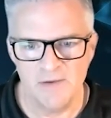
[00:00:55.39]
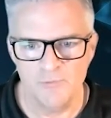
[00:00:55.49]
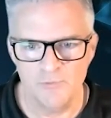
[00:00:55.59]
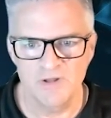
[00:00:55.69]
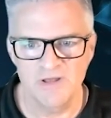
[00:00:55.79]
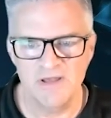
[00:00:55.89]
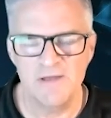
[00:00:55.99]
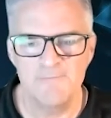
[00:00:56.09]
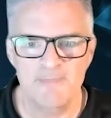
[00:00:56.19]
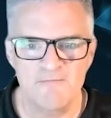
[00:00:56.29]
It
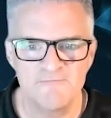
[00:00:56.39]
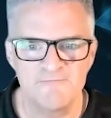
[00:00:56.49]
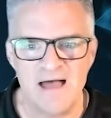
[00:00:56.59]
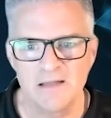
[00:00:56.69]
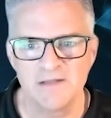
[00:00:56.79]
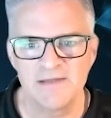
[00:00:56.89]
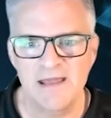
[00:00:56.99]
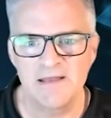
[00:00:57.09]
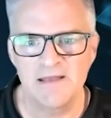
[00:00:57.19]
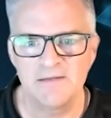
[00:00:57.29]
really
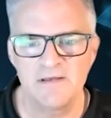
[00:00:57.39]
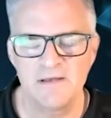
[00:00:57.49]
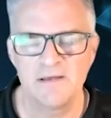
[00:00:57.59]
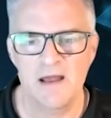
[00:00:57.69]
validated